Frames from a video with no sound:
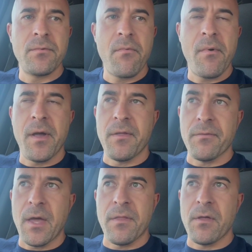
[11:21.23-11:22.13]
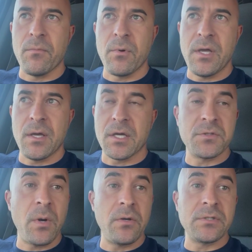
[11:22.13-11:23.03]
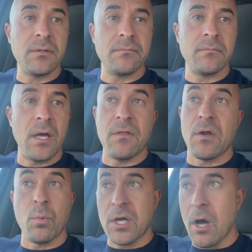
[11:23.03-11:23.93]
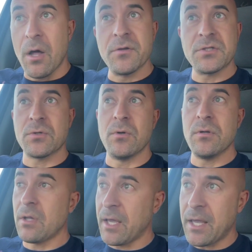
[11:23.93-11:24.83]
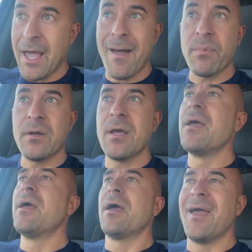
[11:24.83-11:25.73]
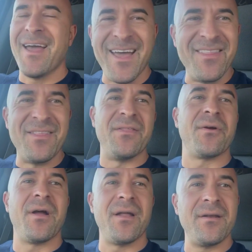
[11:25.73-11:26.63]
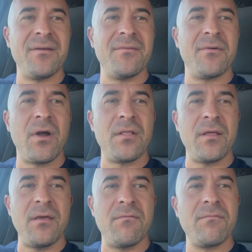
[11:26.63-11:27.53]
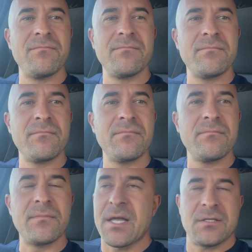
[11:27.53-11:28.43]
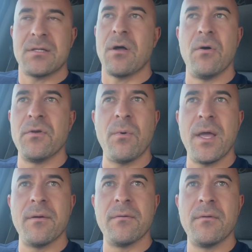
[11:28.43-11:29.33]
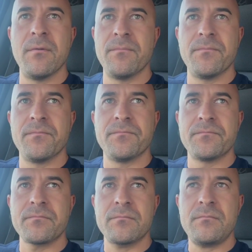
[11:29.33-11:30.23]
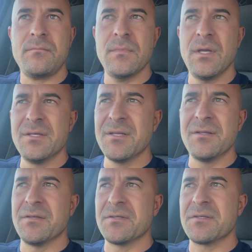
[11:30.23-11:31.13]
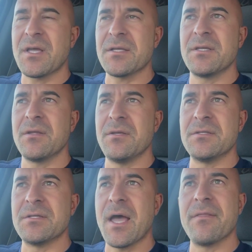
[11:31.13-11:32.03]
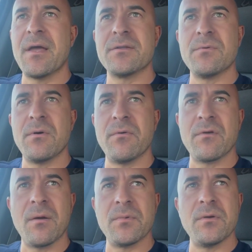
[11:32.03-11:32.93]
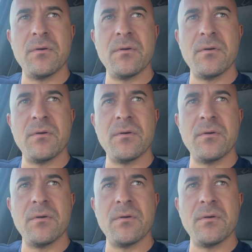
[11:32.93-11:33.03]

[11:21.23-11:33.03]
And then we expose it, and then we call the school like it happened, and then they're on leave. That's the only way. Isn't it disgustingly sad that's what we've come to?